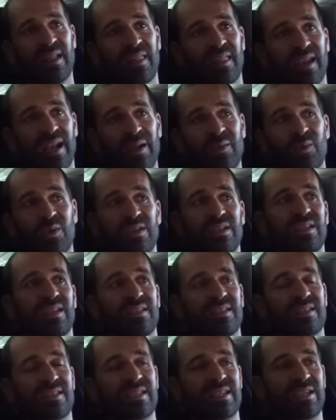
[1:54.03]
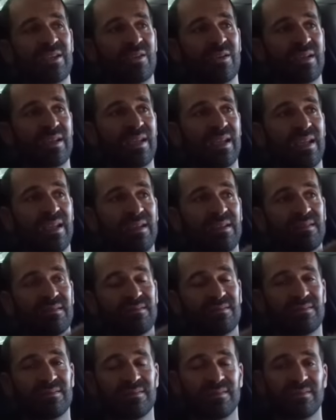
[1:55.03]
that I wouldn't get to see her again
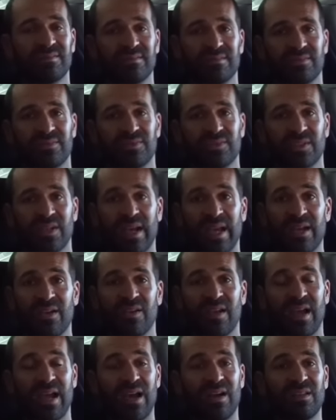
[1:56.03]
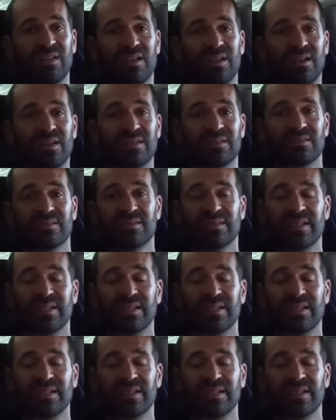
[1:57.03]
for I don't know how long.